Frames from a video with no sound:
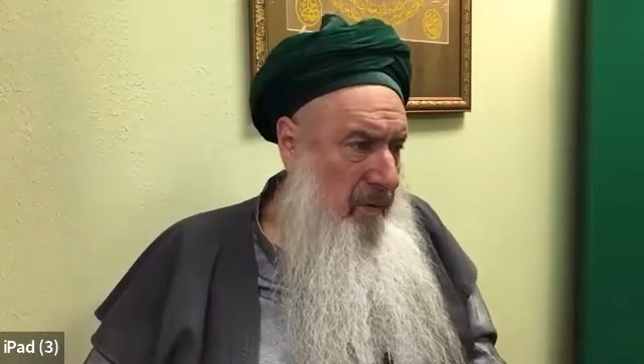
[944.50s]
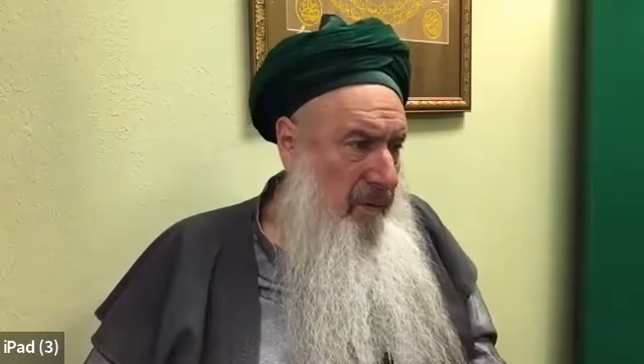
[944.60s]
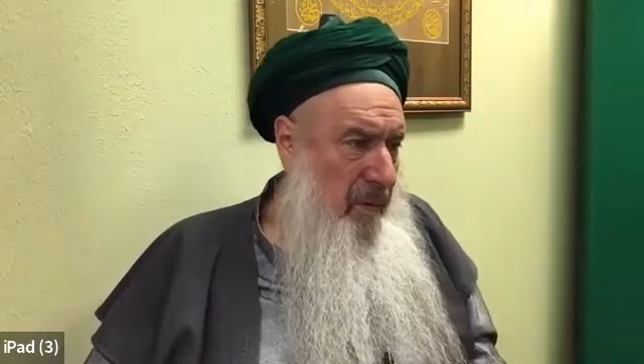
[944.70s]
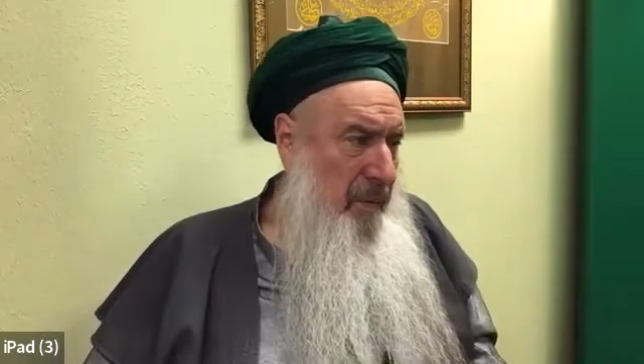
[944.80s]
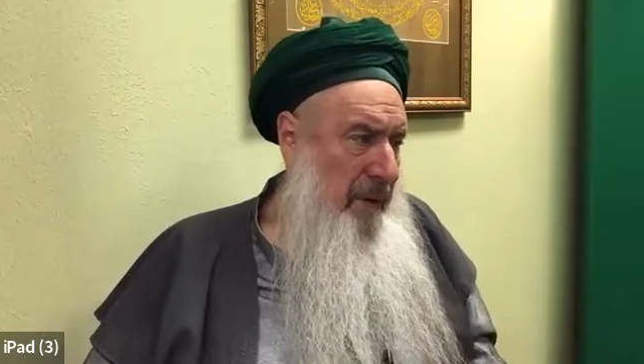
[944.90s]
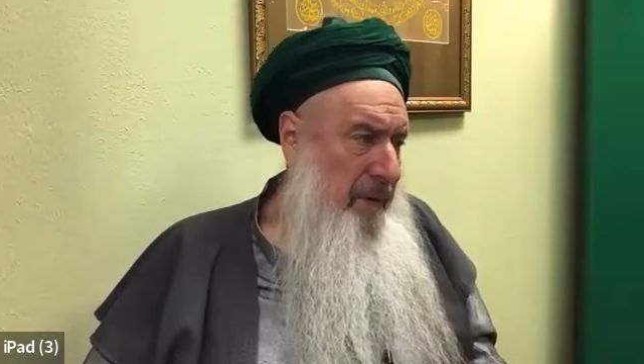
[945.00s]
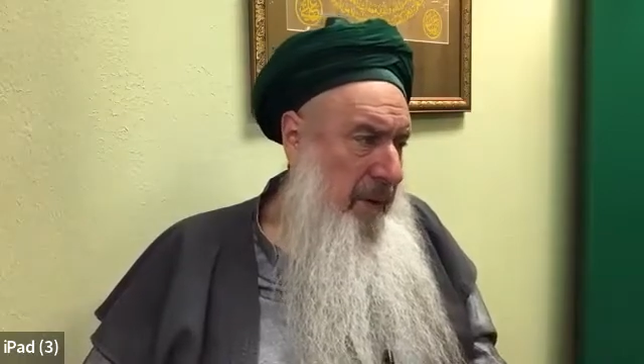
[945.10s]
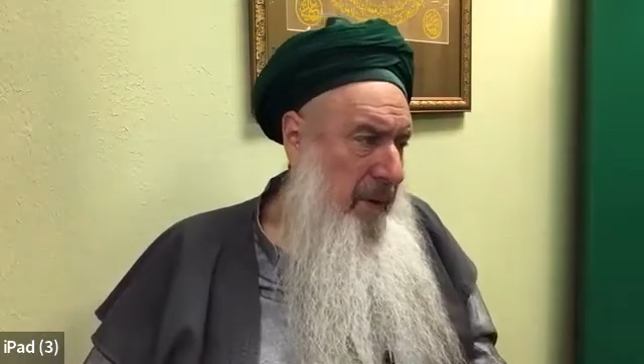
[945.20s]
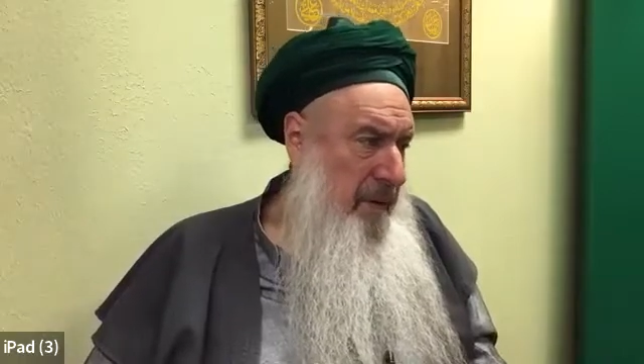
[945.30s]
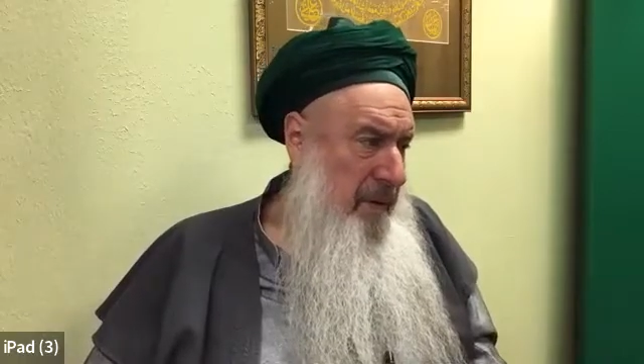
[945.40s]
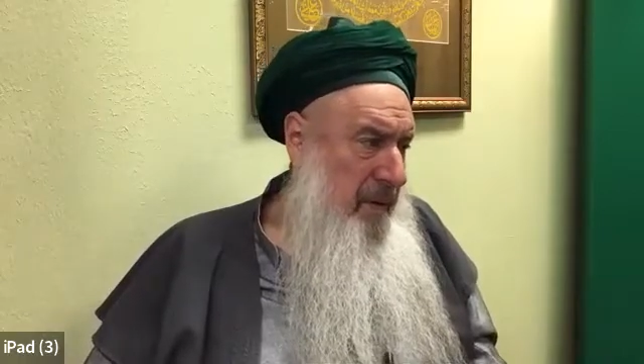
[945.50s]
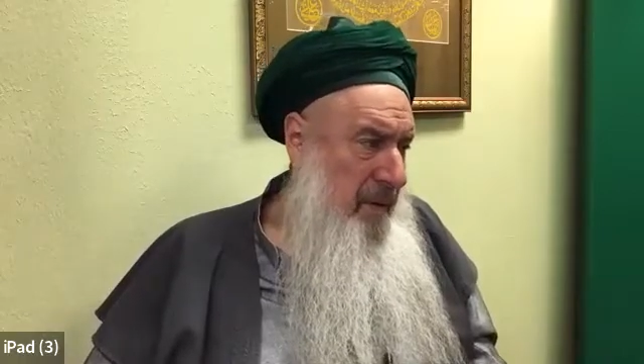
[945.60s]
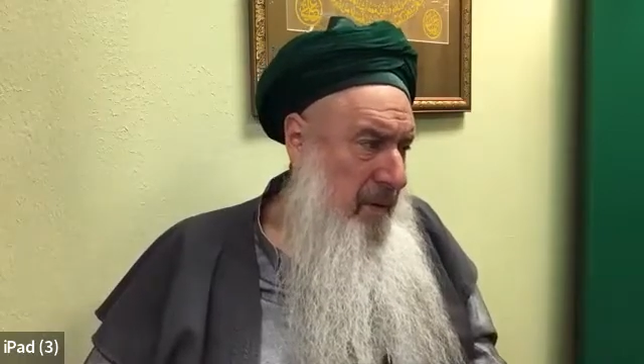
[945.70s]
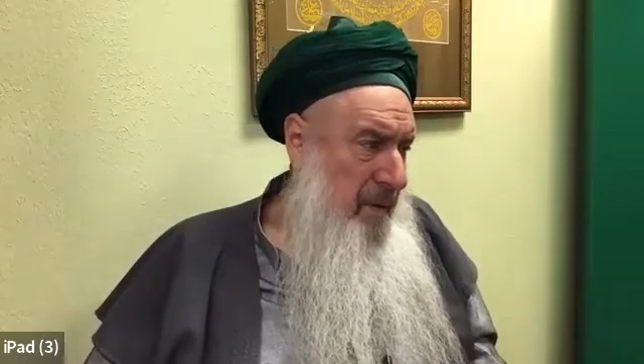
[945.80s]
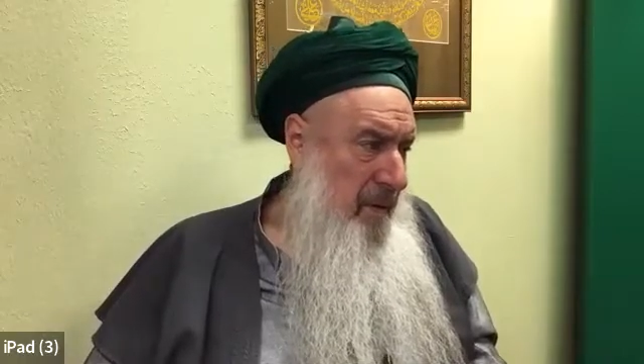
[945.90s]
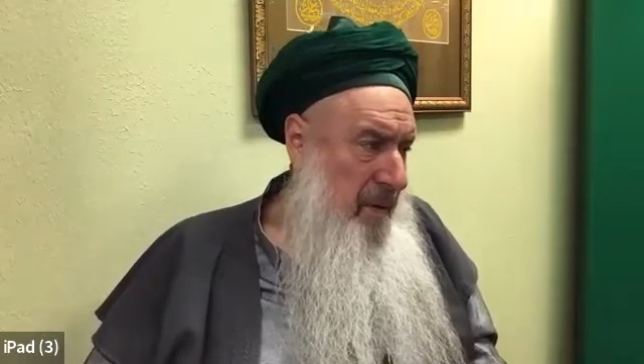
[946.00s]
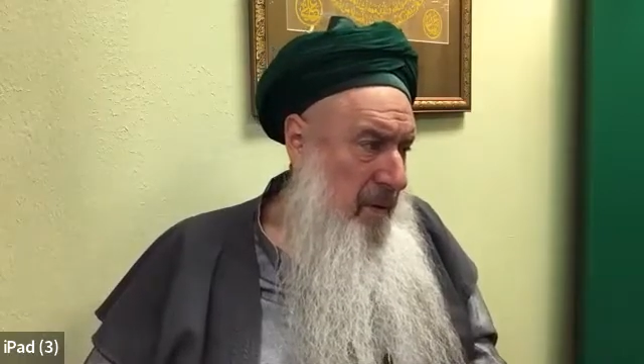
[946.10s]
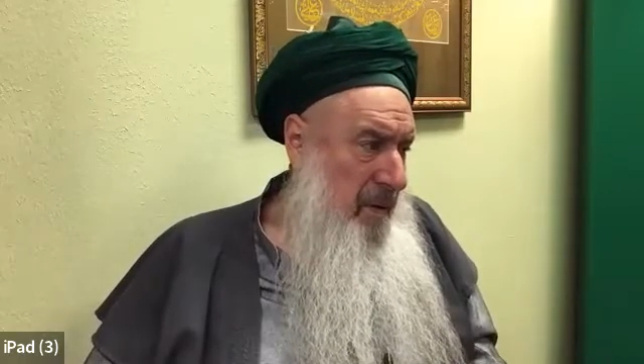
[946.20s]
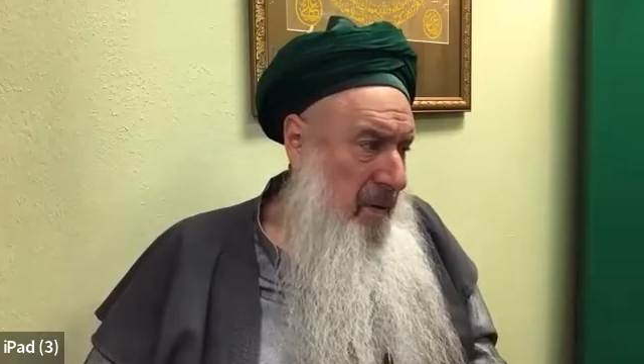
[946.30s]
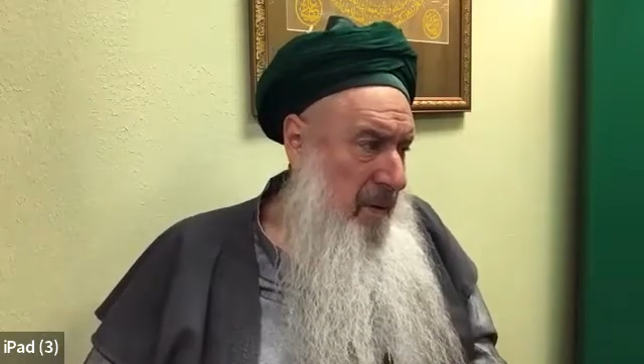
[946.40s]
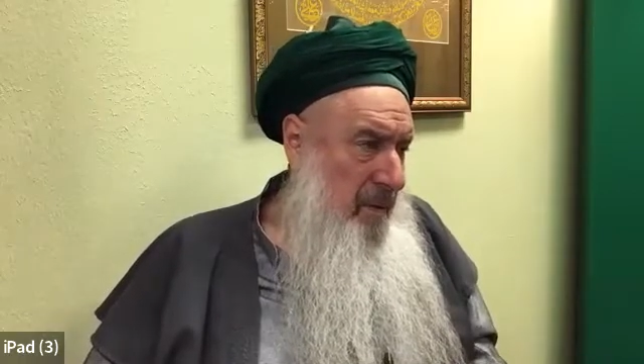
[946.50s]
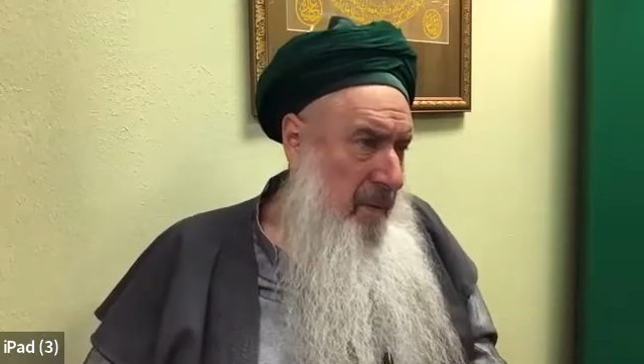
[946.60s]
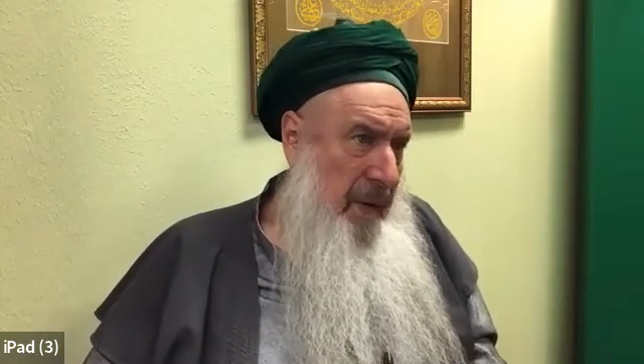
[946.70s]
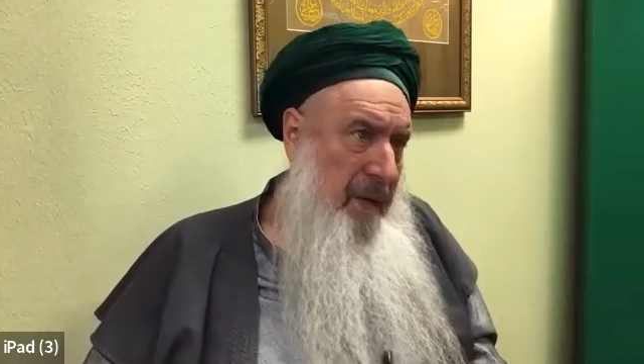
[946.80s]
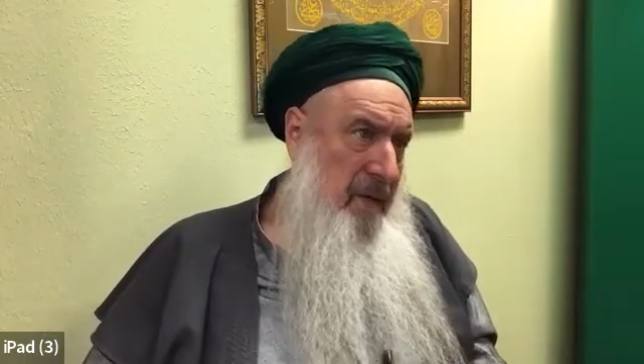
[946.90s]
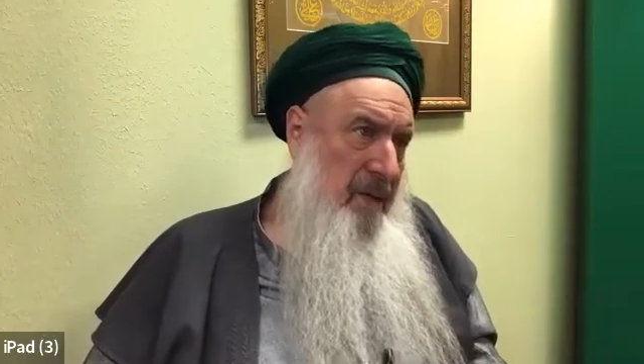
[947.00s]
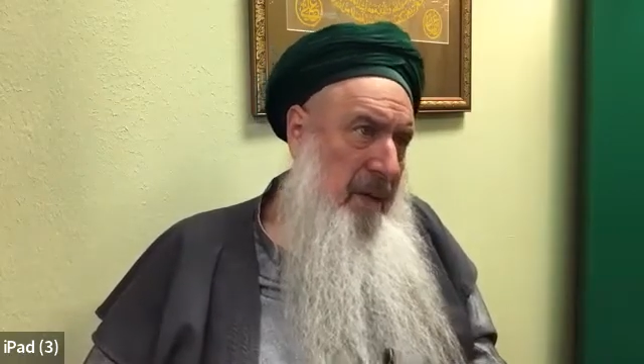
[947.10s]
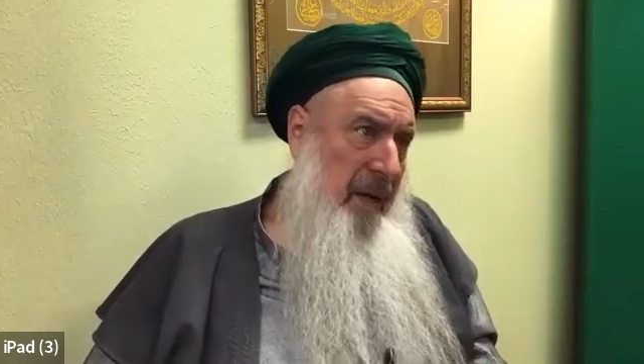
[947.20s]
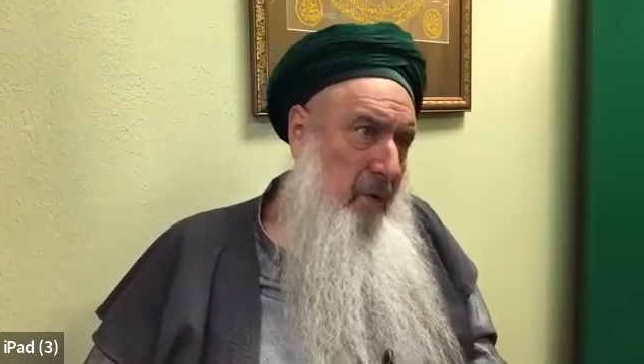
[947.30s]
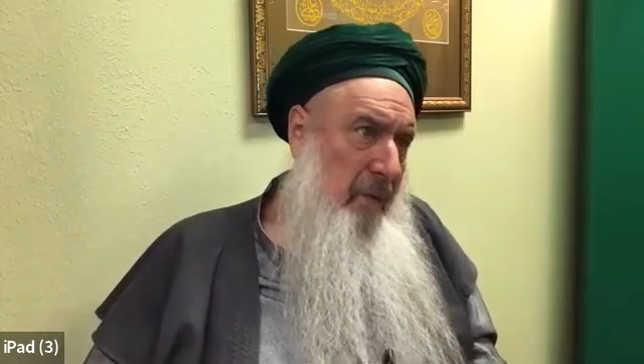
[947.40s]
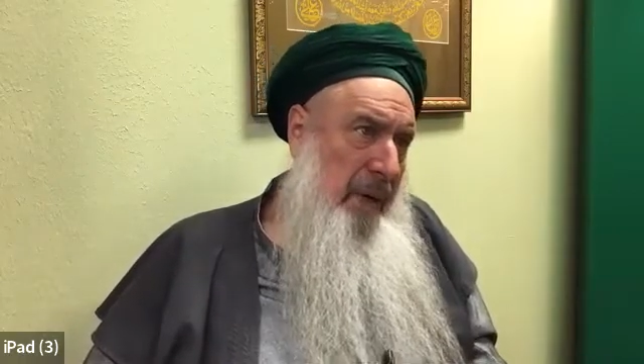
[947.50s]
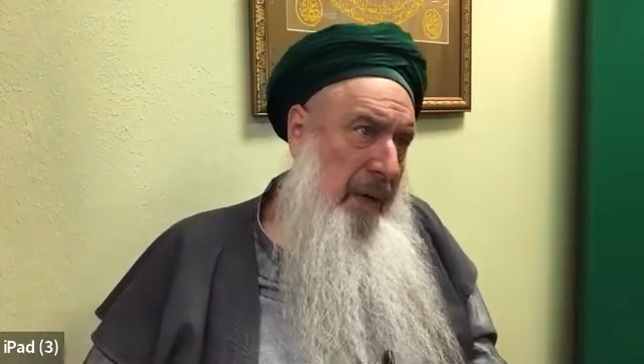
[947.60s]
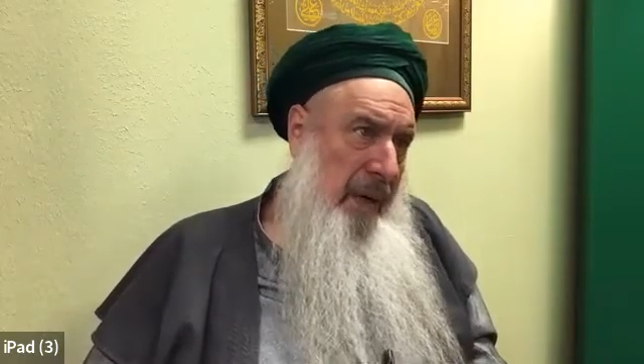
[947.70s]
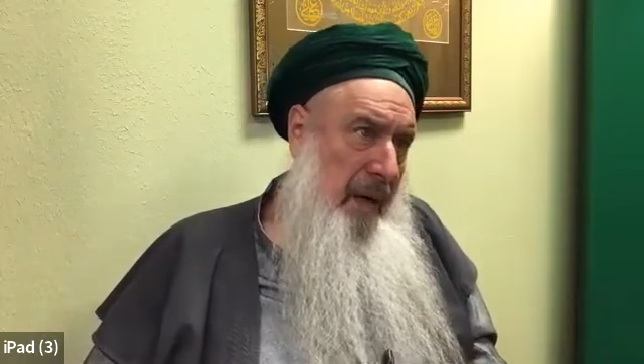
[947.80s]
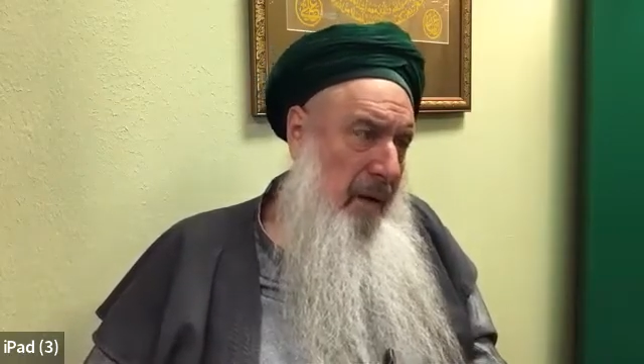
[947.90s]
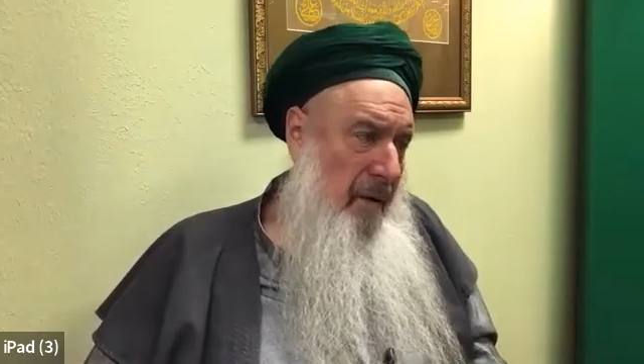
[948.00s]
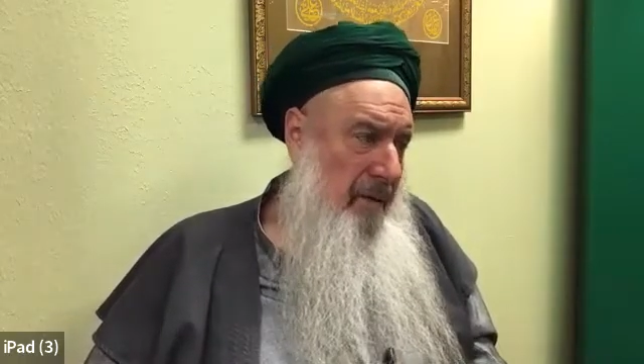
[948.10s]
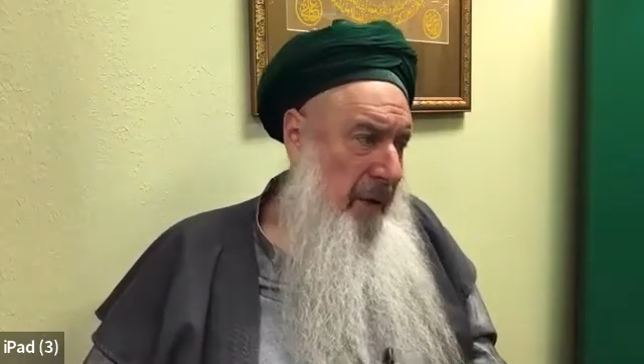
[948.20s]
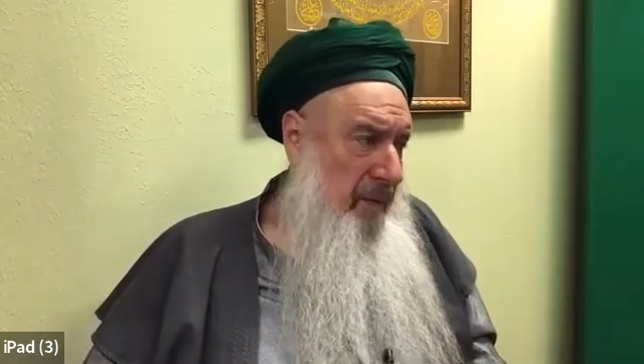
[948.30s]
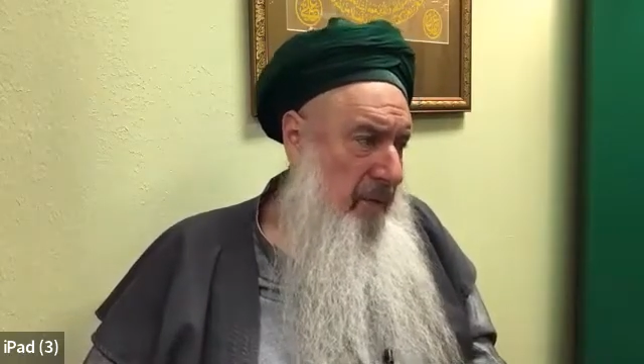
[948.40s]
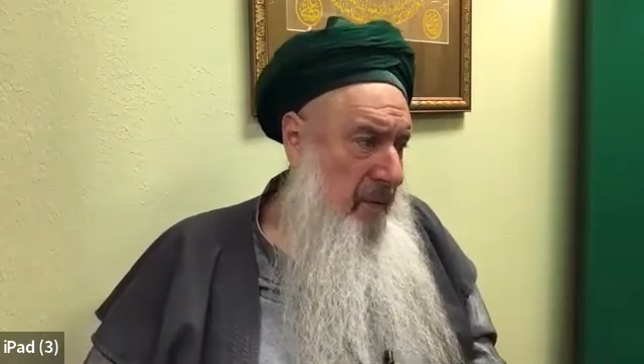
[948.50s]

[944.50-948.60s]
for my faith. Make this day to be like Arafat.